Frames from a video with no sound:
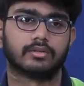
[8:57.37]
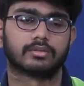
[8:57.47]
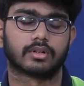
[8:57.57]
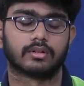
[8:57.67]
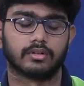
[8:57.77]

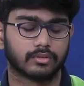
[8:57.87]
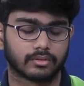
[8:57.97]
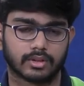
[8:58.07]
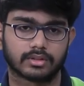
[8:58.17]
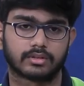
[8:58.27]
You
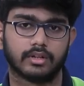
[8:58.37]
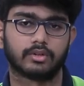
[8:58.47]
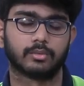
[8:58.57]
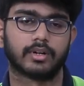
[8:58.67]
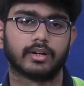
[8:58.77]
just
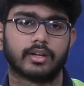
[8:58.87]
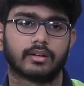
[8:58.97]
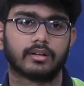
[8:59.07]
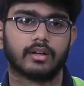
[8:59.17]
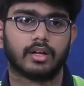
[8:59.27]
need to
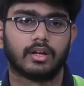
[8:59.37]
maintain